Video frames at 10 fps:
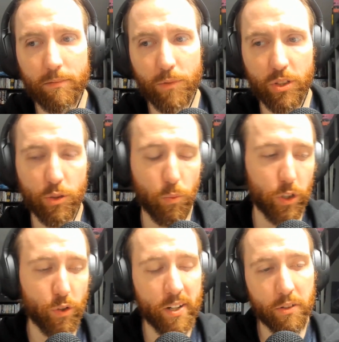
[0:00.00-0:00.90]
just as
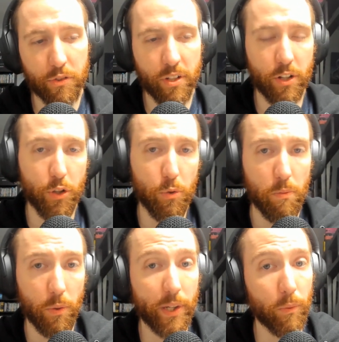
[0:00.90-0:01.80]
we're trying to understand you
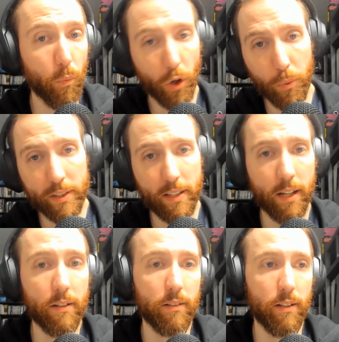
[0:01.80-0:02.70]
and we can work with
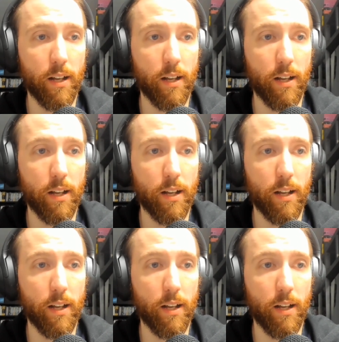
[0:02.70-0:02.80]
that.